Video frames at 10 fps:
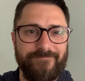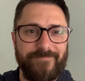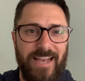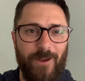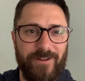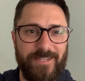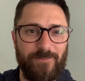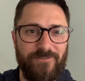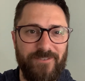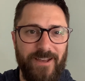Hey, Redeemer
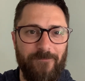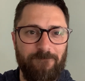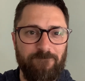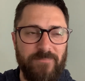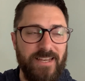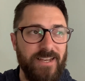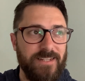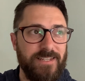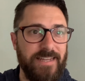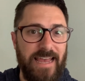fam.
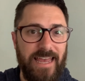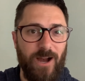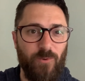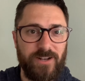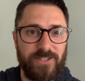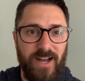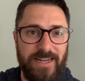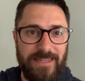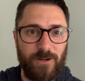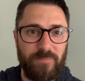Today, I want to talk a
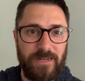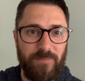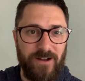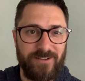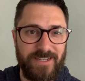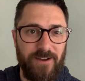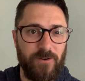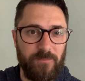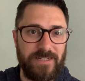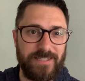little bit about
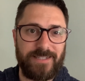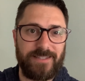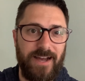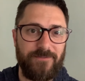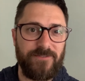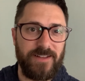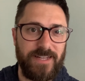government stuff.